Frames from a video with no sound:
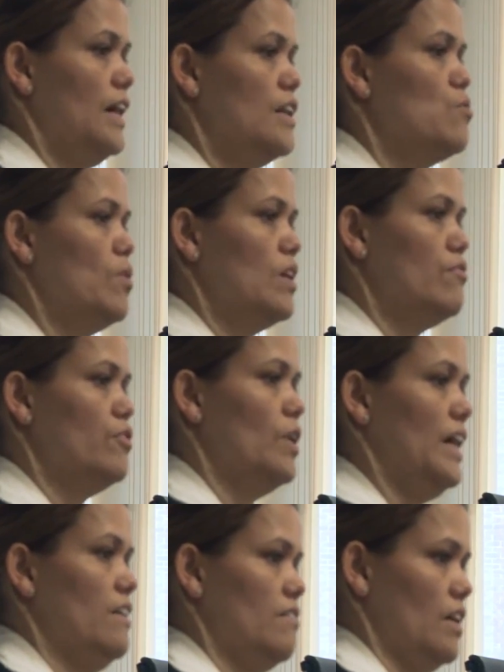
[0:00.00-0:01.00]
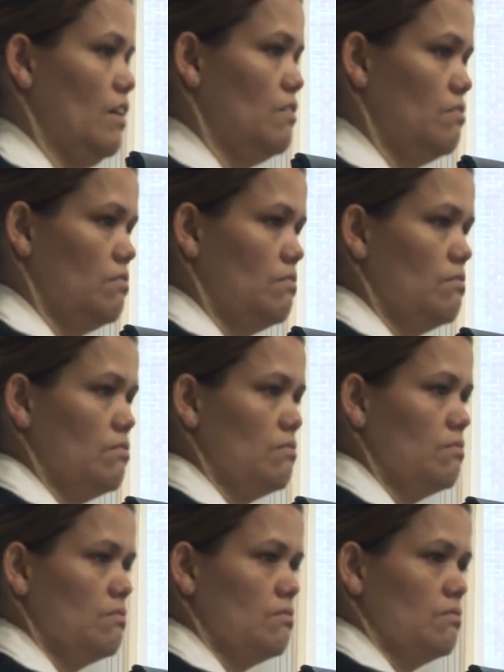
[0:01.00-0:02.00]
anyone for anything.
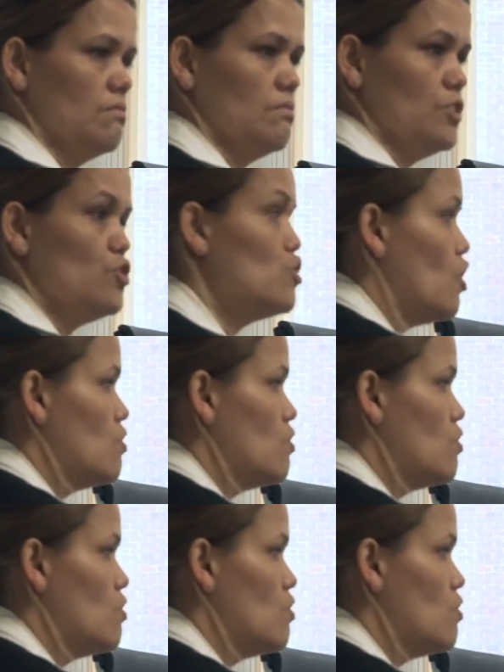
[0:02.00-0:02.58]
You